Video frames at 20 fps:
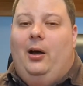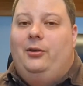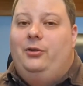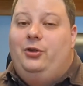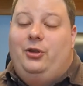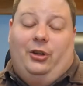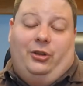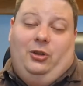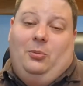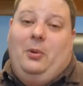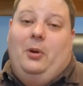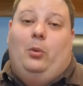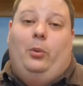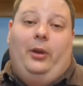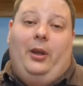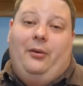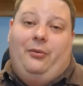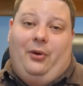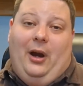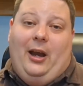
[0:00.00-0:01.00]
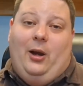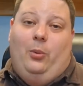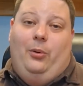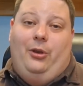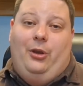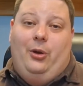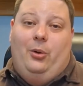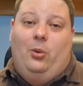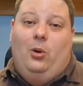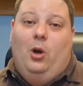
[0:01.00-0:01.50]
just to be really frank
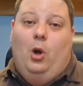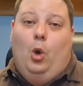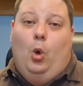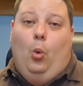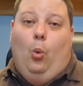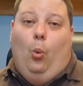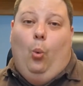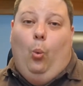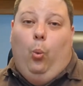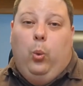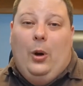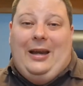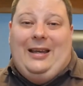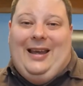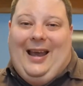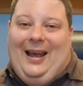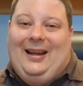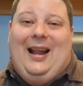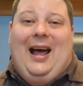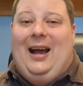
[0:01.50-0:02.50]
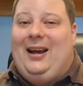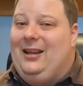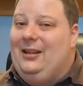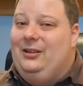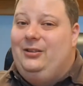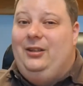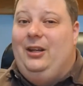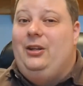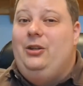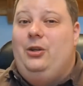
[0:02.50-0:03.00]
with you, we cannot
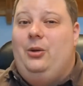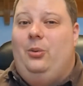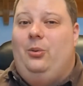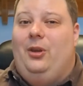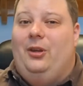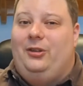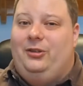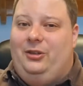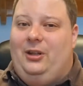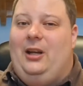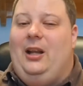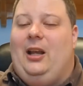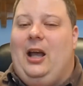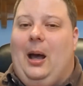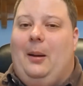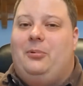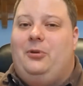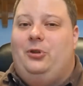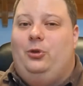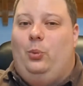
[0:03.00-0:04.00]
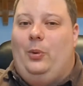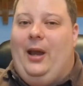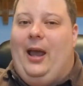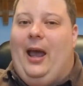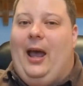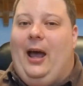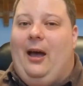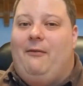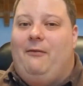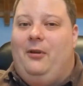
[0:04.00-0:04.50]
continue the seating options we
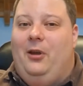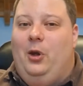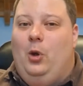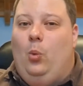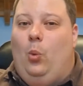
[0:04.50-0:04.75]
have